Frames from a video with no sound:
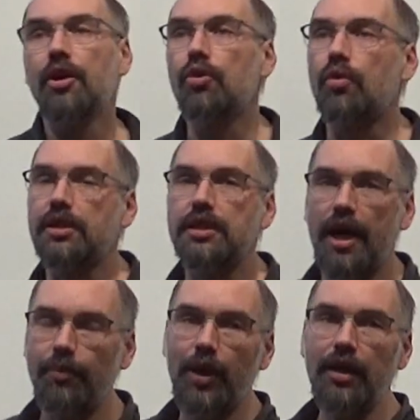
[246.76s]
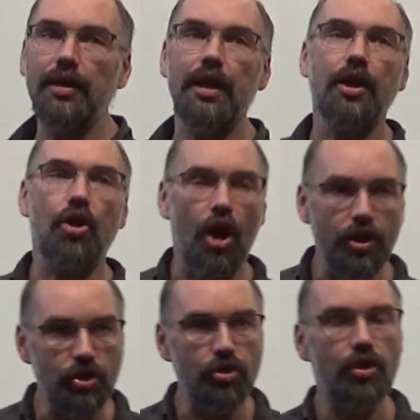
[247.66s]
you are typing and
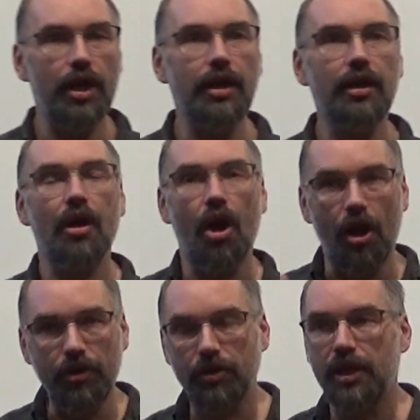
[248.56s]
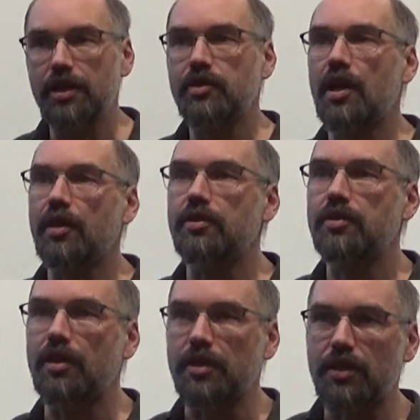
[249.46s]
concentrating on your key
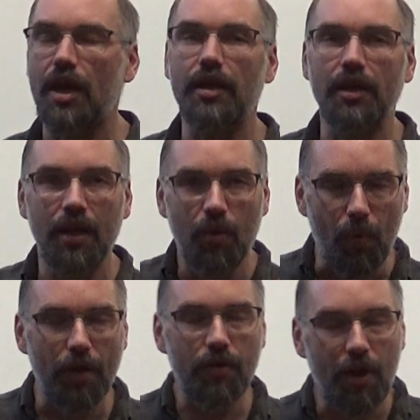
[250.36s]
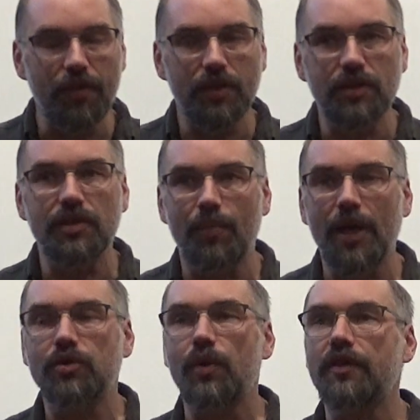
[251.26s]
sentence and deciding whether or not this is the
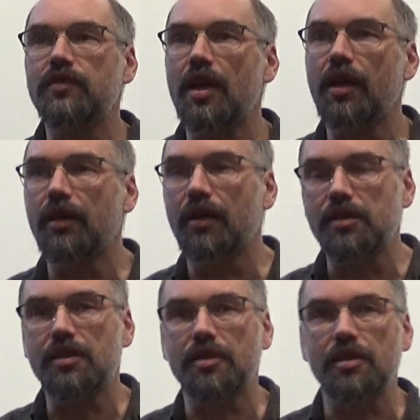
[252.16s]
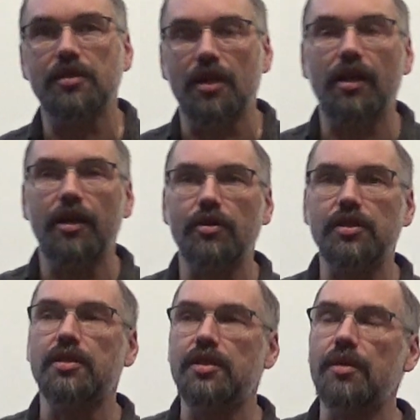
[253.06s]
best way of saying it, is this the
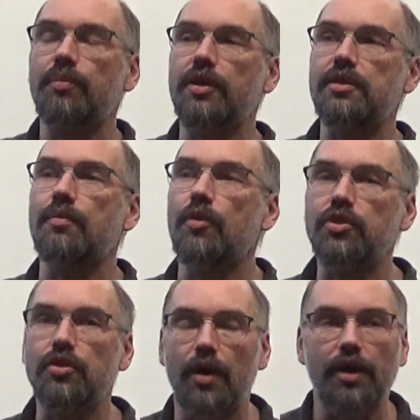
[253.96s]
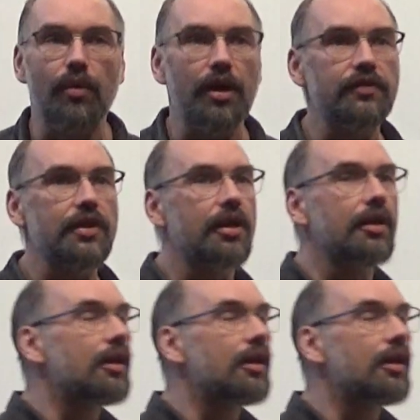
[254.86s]
clearest and simplest and most direct way of saying it.